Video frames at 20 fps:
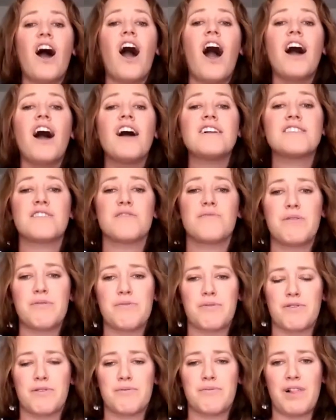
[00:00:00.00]
Tons of
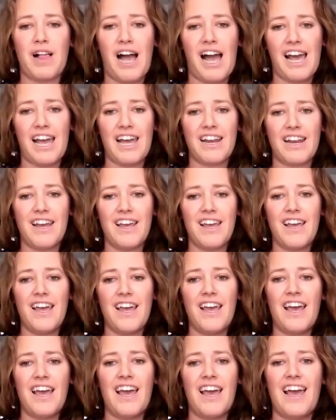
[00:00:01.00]
people replied.
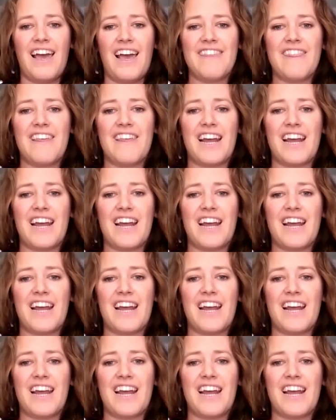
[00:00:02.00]
And